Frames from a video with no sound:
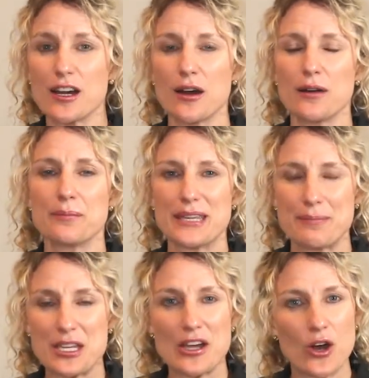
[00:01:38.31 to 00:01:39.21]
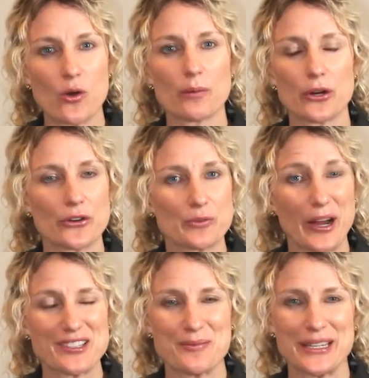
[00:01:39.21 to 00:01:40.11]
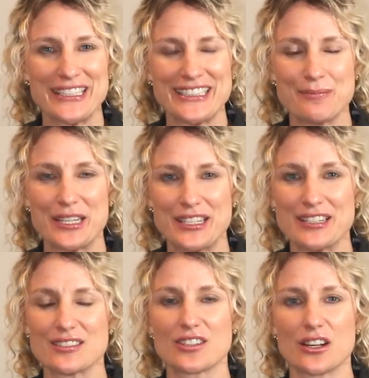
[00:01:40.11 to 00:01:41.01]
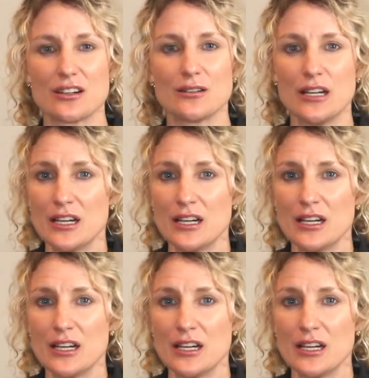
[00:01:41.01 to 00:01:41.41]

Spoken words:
a BPO, or broker's price opinion, is gonna